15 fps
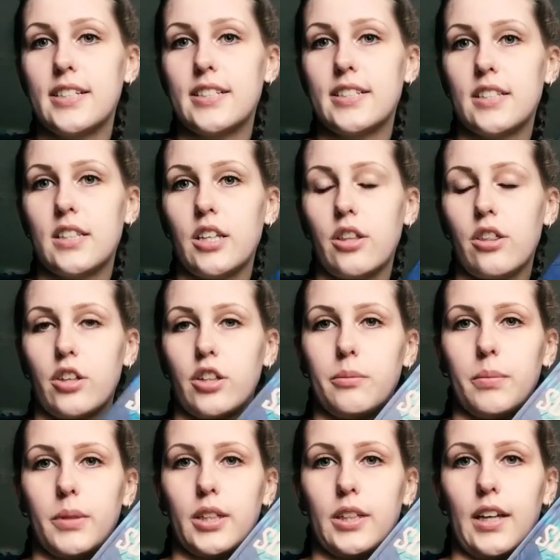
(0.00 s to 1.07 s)
is the
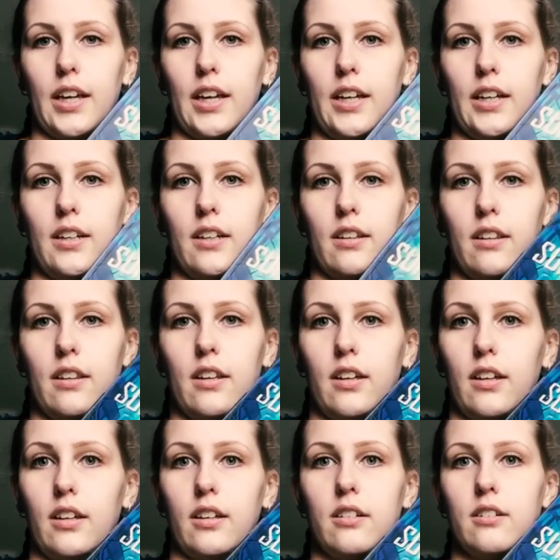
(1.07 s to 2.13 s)
third book in
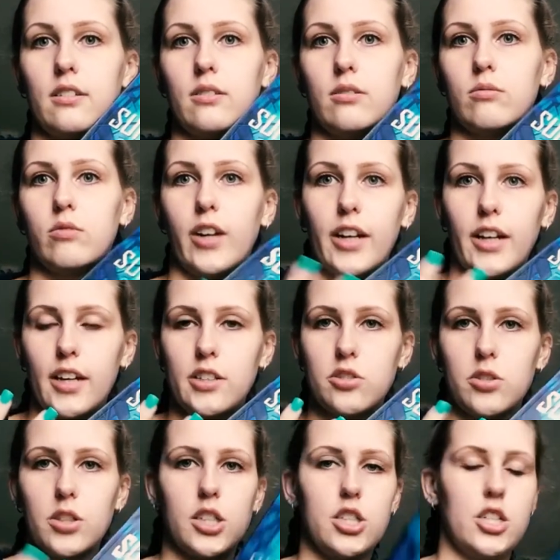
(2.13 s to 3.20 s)
the Renegades
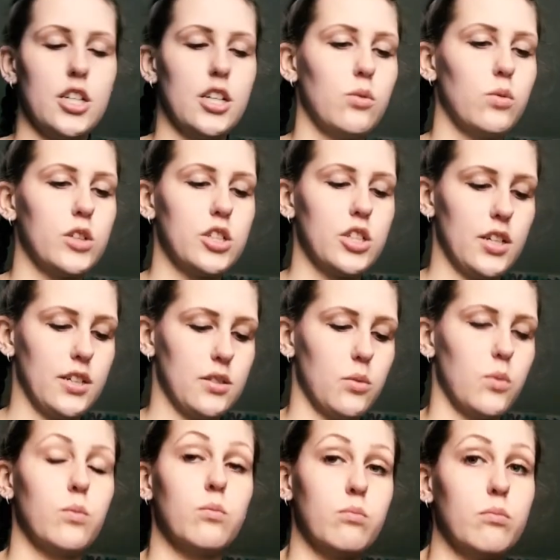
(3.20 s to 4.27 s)
trilogy, which is
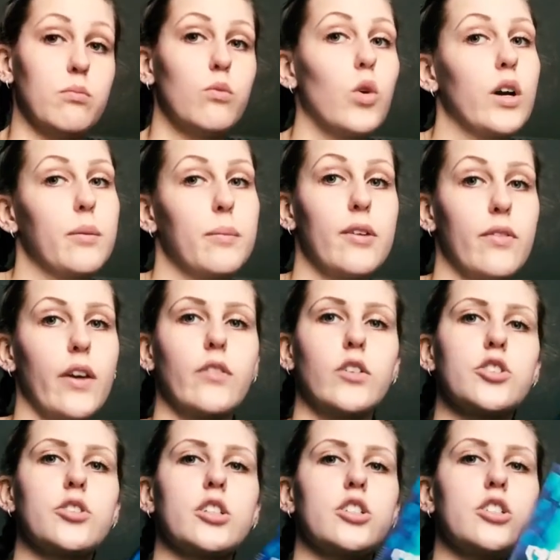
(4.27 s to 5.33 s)
one of my
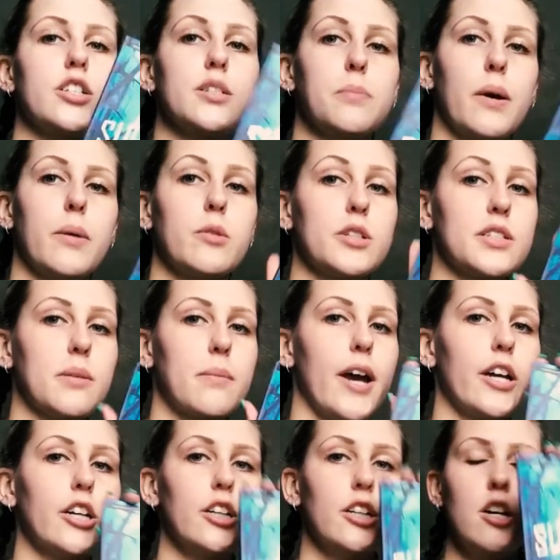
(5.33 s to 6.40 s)
favorite trilogies by Marissa
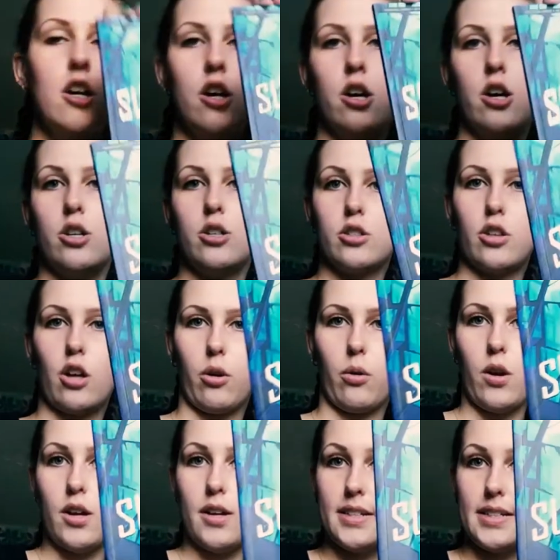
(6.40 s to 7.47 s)
Meyer. So
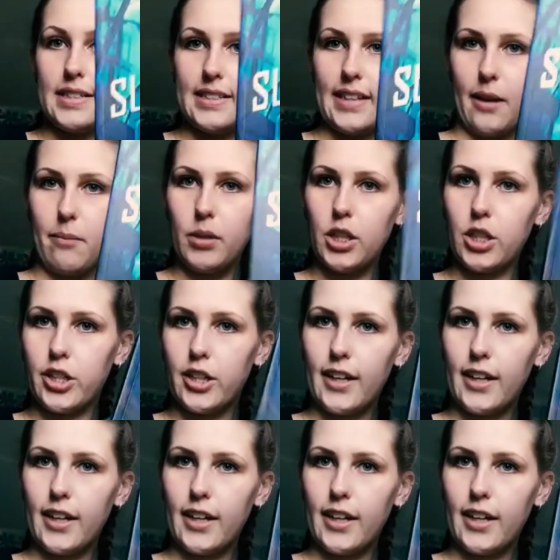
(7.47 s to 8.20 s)
sampler,